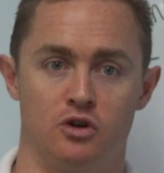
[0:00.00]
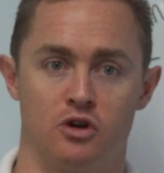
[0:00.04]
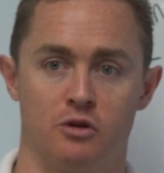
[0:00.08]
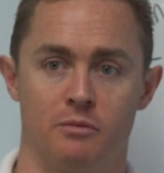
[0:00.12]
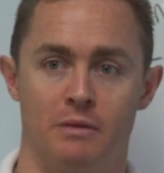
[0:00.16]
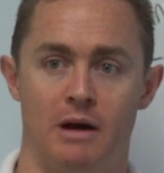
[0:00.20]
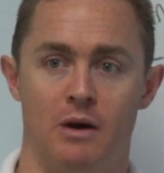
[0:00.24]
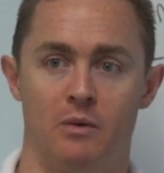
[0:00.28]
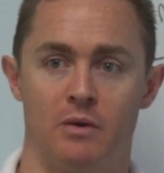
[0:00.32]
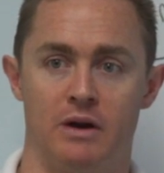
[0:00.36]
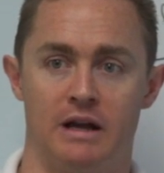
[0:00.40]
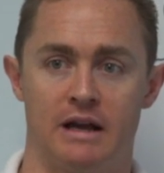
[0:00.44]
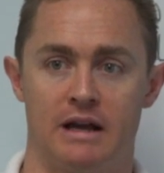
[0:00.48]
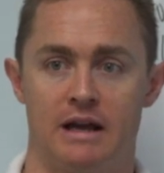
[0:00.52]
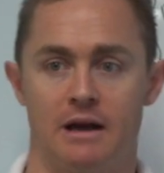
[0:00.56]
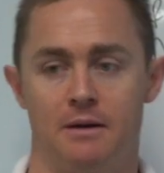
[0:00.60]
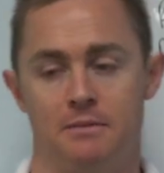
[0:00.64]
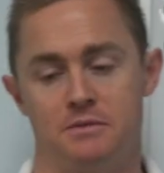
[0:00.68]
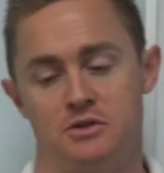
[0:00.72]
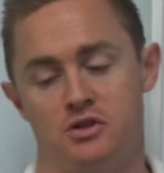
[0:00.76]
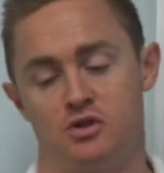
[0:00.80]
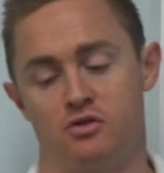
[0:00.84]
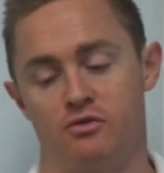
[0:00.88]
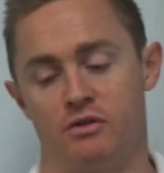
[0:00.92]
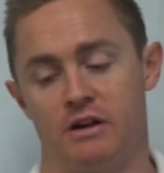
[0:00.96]
talk about when it
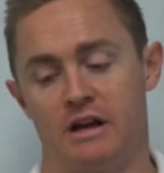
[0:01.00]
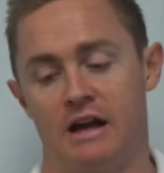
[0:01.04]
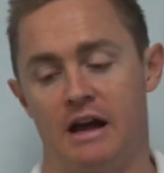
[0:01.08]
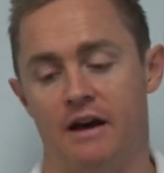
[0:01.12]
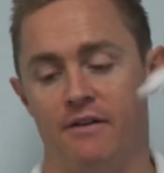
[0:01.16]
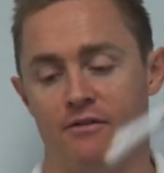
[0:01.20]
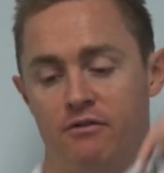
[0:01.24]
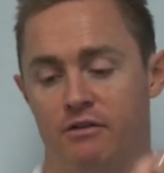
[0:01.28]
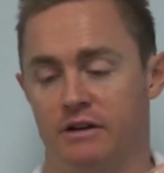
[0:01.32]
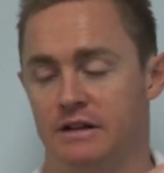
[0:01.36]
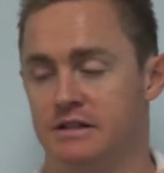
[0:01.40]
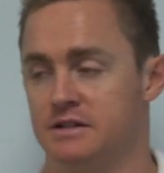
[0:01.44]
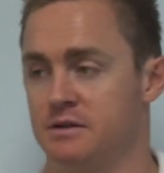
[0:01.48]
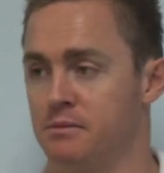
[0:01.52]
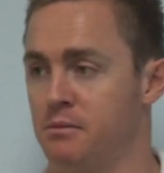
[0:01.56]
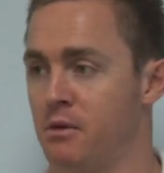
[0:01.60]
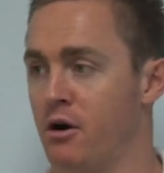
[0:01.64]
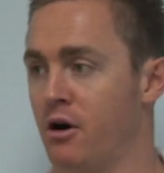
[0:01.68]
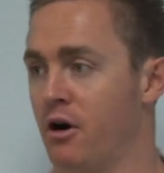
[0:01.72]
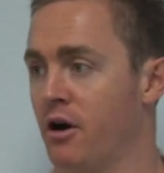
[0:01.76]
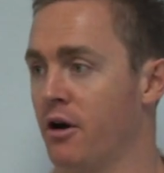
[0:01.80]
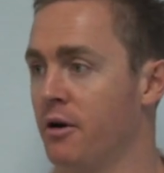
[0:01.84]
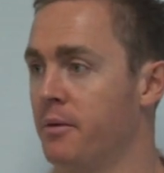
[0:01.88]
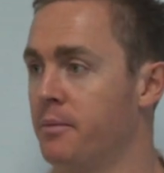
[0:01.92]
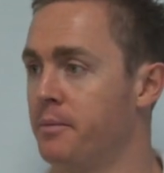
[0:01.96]
comes to recovery
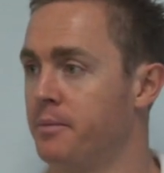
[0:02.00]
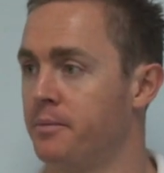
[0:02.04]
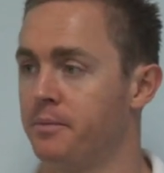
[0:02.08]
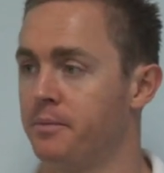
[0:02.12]
tomorrow.